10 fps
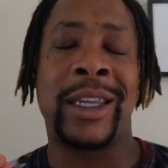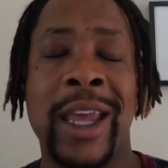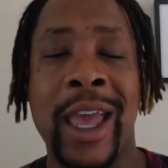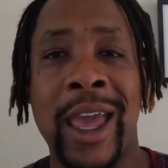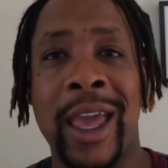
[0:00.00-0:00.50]

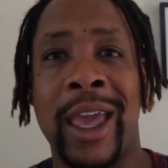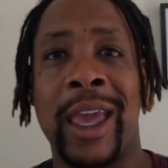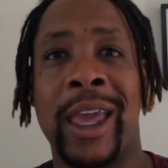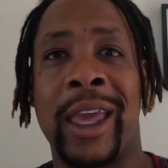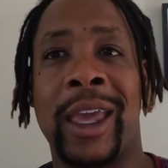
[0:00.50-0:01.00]

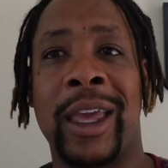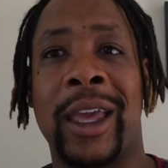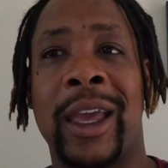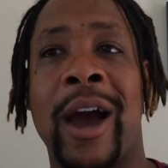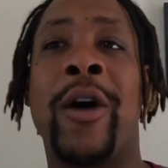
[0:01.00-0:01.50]

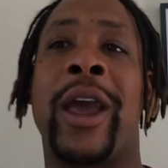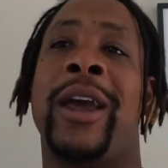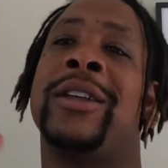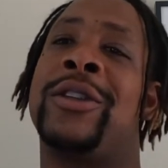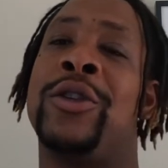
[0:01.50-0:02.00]
Dang.
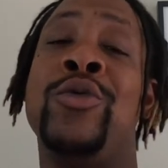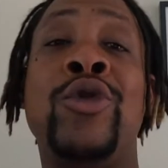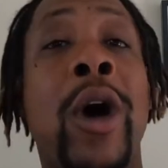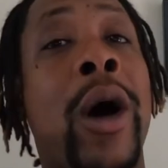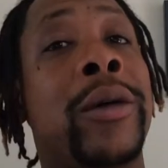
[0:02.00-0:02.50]
Okay, so you
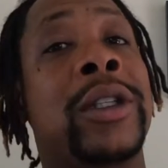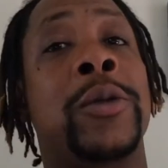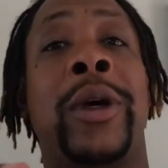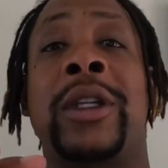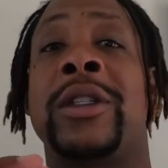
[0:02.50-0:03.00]
know I was
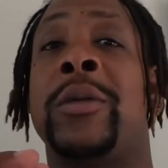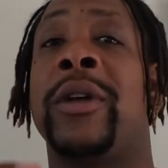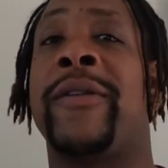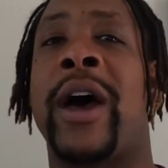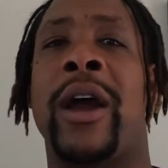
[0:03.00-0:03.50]
expecting
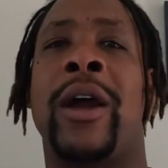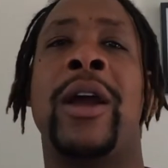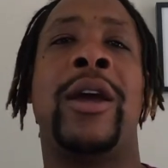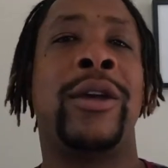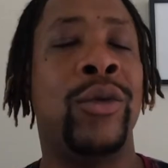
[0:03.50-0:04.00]
something
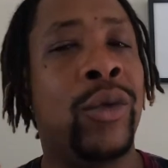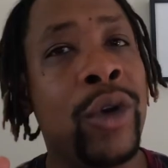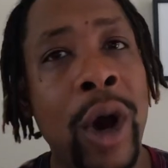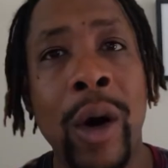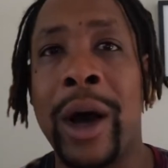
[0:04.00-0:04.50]
fire. You
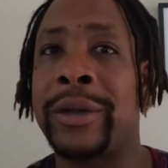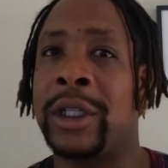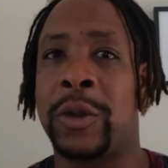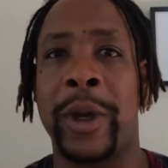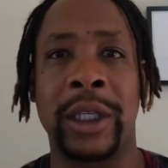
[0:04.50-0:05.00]
know I
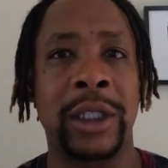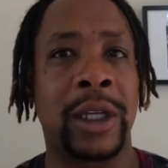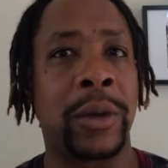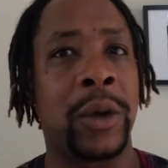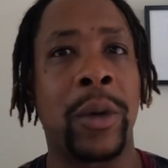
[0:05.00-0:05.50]
was expecting
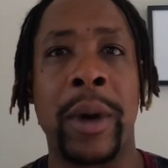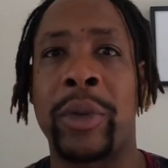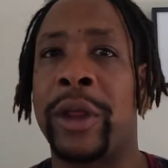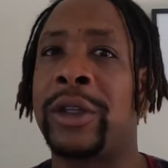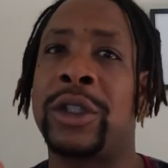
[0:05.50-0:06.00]
something where
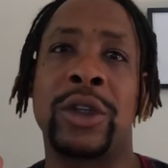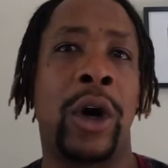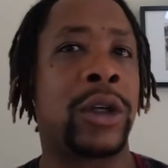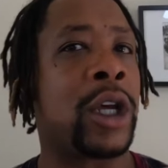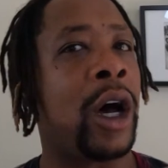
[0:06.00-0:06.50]
my brother just
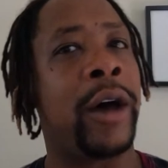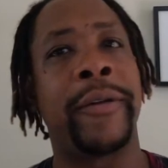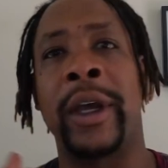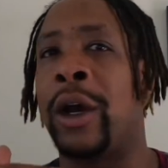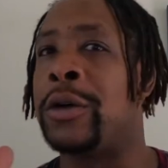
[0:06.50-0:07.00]
goes
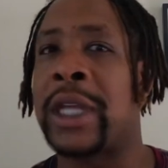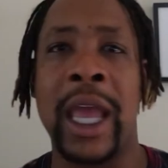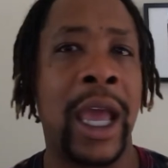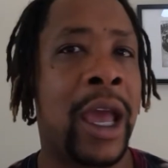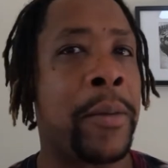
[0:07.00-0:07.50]
off and goes
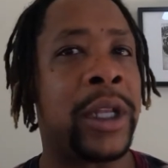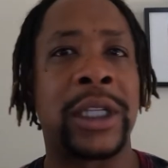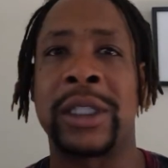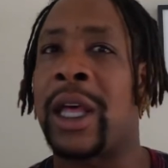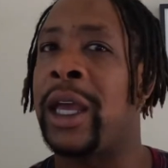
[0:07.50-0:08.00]
ham
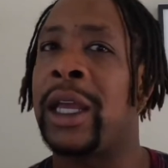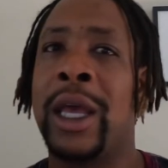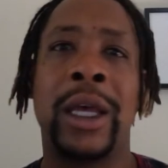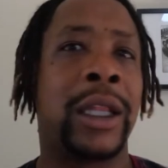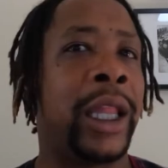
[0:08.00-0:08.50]
and just like
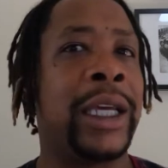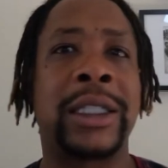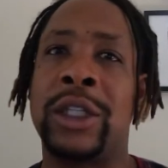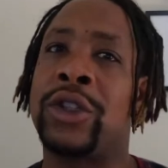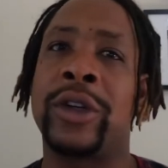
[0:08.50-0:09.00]

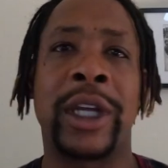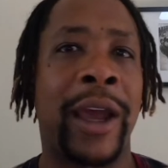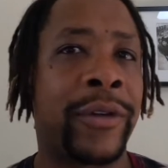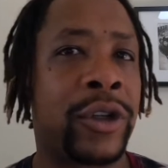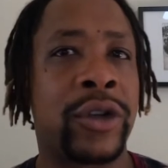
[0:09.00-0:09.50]
laces
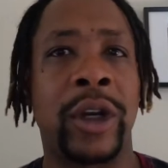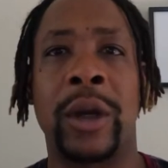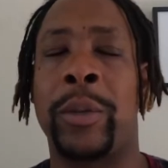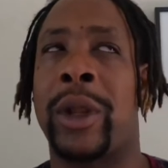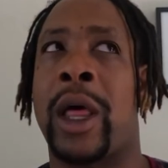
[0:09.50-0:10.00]
trick after
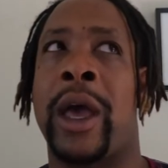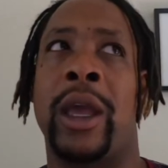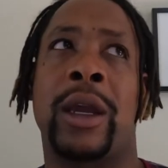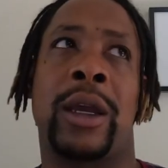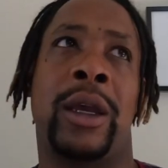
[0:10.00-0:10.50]
trick, but
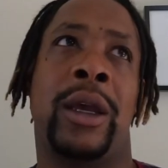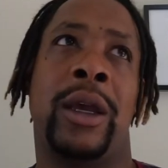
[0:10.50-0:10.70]
like,